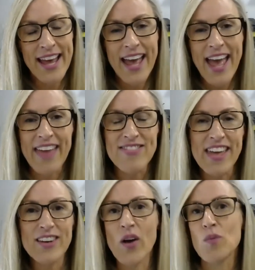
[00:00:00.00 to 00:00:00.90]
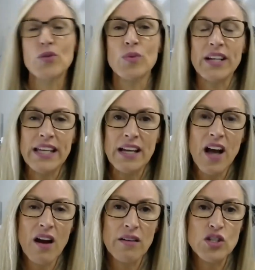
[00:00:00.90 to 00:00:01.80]
And then I would really
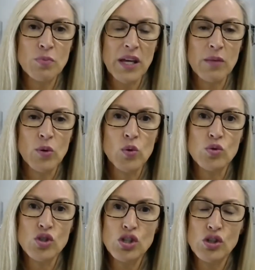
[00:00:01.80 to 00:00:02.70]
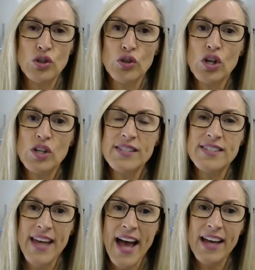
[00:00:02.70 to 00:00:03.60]
encourage people to
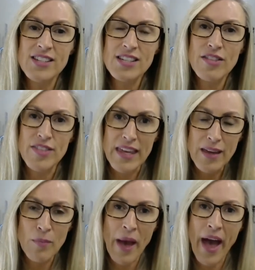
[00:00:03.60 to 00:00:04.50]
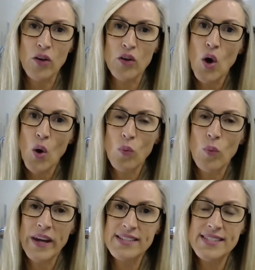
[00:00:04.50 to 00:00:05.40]
start to think about,
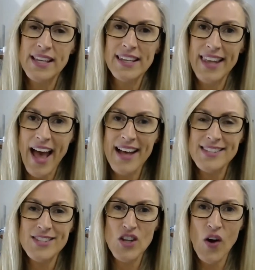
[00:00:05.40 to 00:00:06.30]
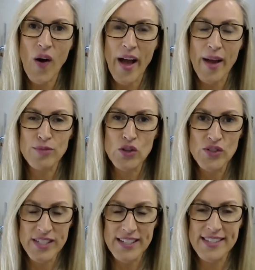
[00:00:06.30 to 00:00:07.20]
when is the last time you
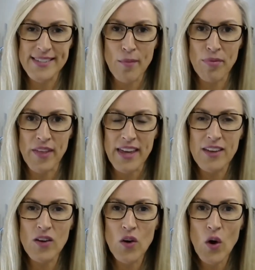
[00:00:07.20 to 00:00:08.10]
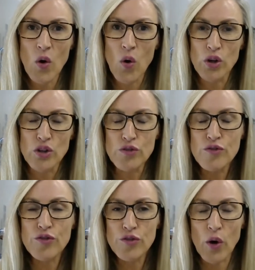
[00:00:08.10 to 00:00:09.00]
did something or you
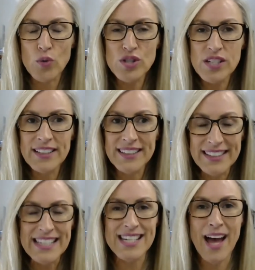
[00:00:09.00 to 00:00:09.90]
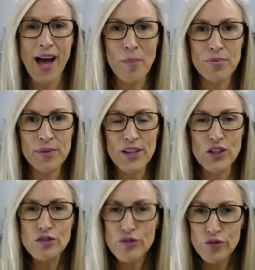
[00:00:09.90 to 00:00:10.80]
felt lit up,
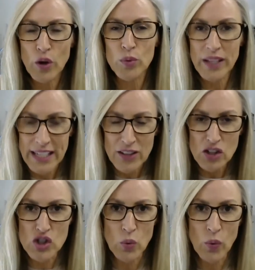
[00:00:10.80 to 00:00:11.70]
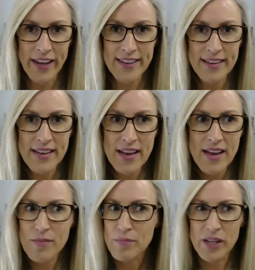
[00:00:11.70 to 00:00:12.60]
you felt inner joy?
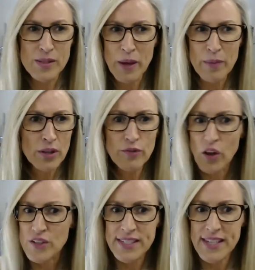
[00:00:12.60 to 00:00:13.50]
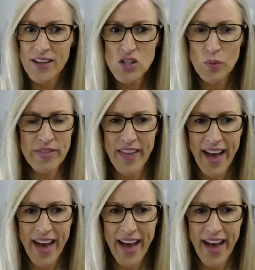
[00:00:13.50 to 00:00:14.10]
because people have lost touch with that.